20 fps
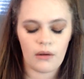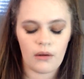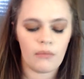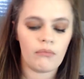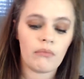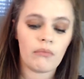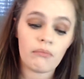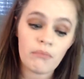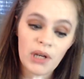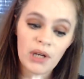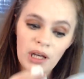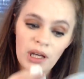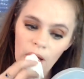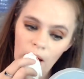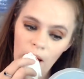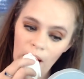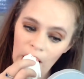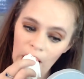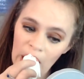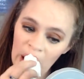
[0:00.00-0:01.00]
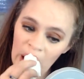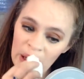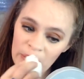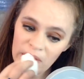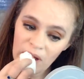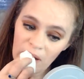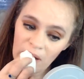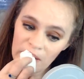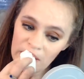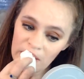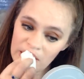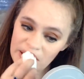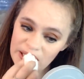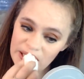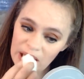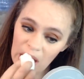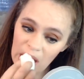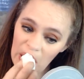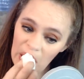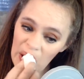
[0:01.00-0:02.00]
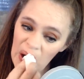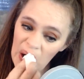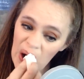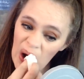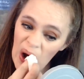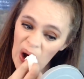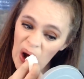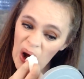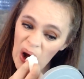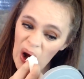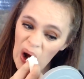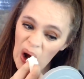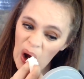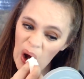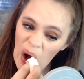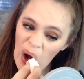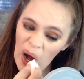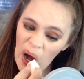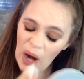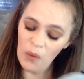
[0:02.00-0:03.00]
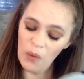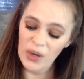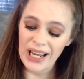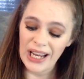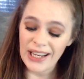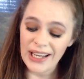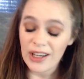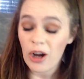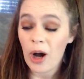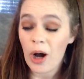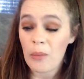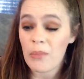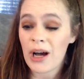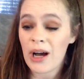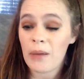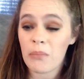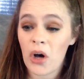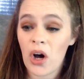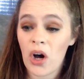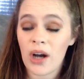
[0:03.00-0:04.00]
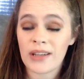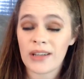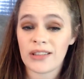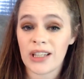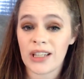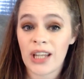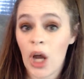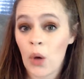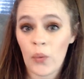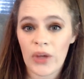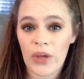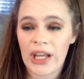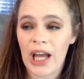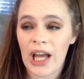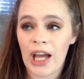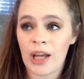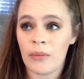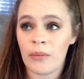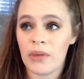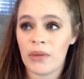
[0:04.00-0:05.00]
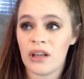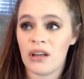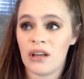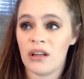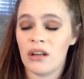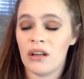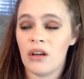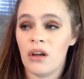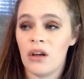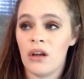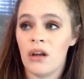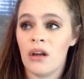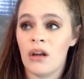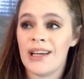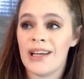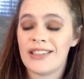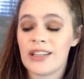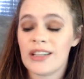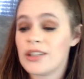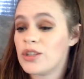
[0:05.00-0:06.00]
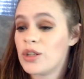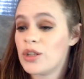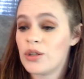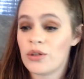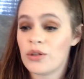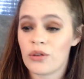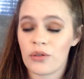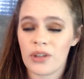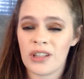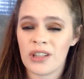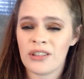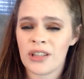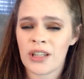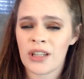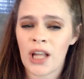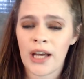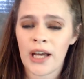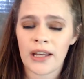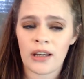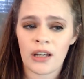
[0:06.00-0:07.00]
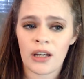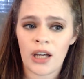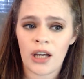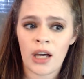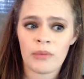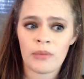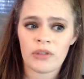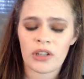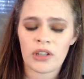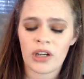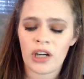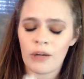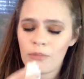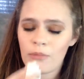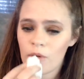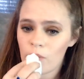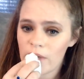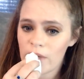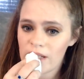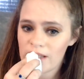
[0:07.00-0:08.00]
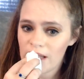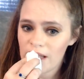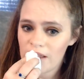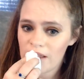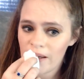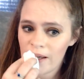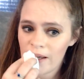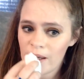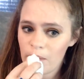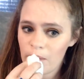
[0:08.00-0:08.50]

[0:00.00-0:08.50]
But I'll be honest, when I got my box, it only came in, it said like up to a couple of weeks, I think.